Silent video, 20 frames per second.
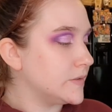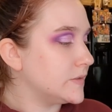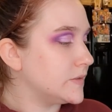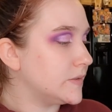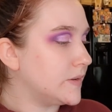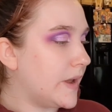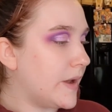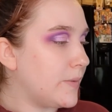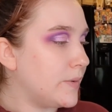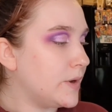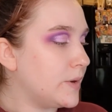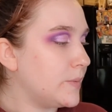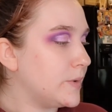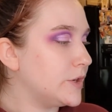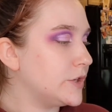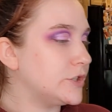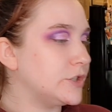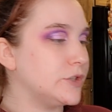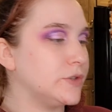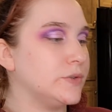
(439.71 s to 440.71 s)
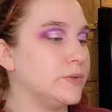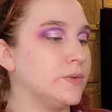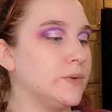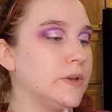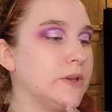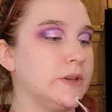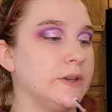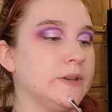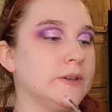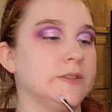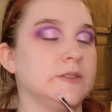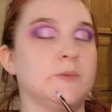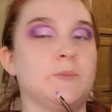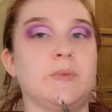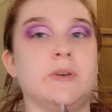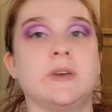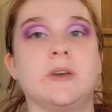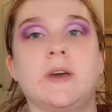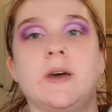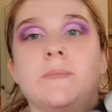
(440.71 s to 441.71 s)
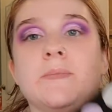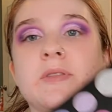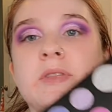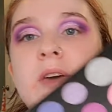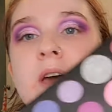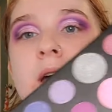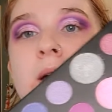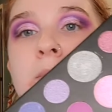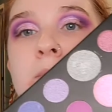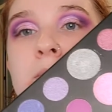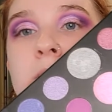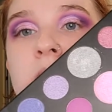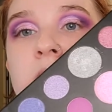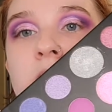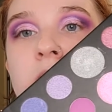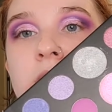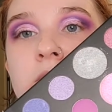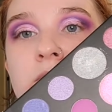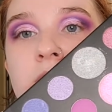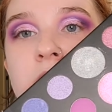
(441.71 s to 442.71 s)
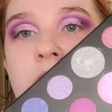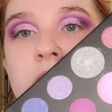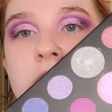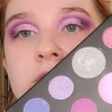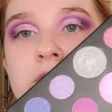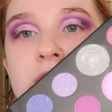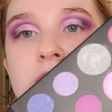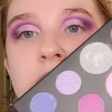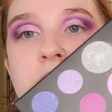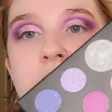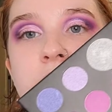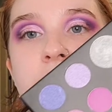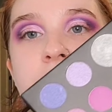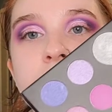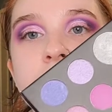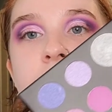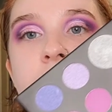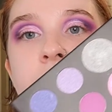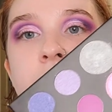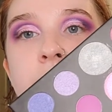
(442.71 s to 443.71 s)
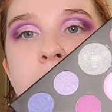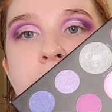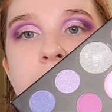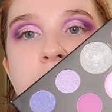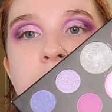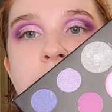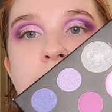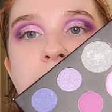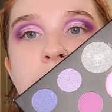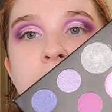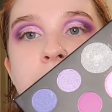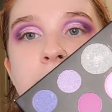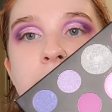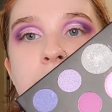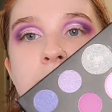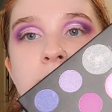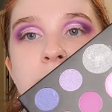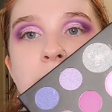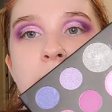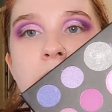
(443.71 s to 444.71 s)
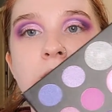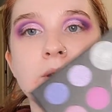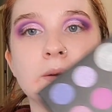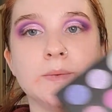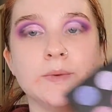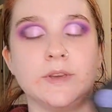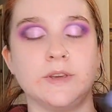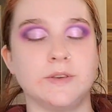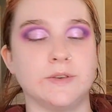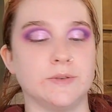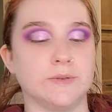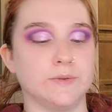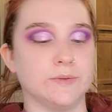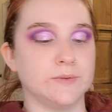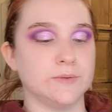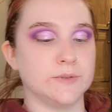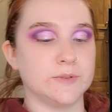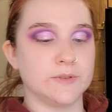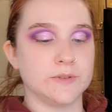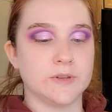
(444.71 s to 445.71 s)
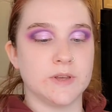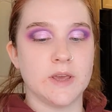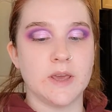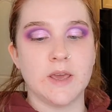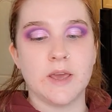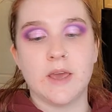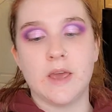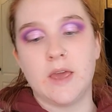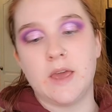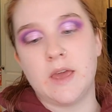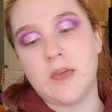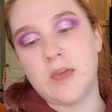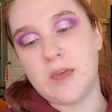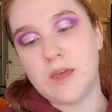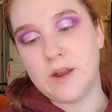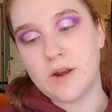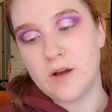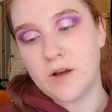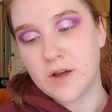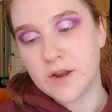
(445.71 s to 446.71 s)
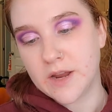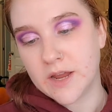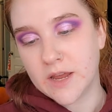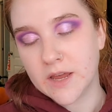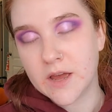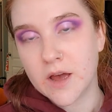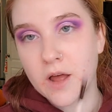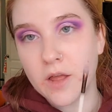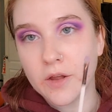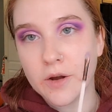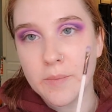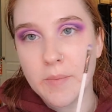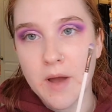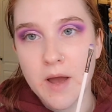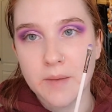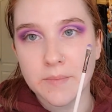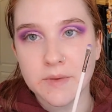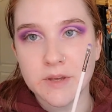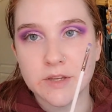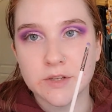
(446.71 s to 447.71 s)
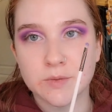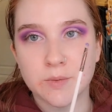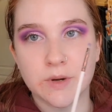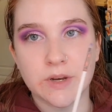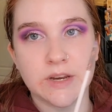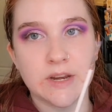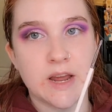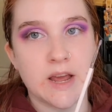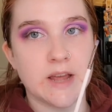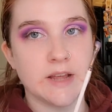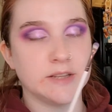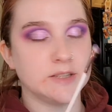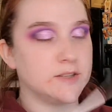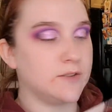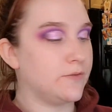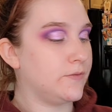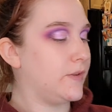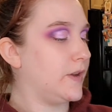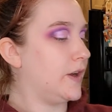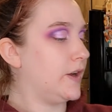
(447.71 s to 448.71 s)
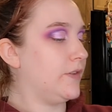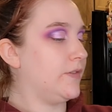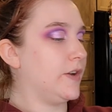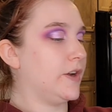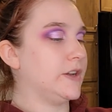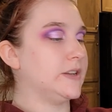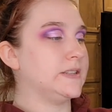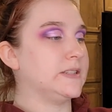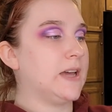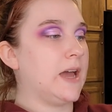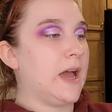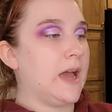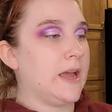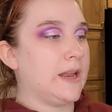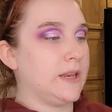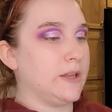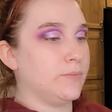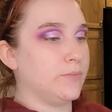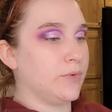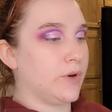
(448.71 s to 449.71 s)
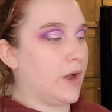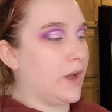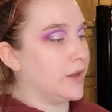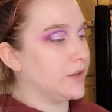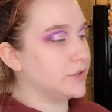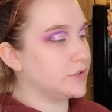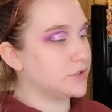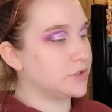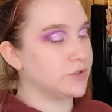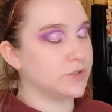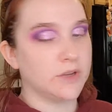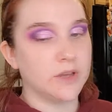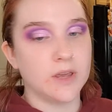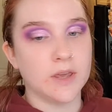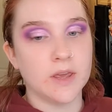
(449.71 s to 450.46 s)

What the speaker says: So now what I want to do is pick up that Make It Rain shade, which is the first one that we used. And on a ColourPop E29, it's a very, very tiny brush.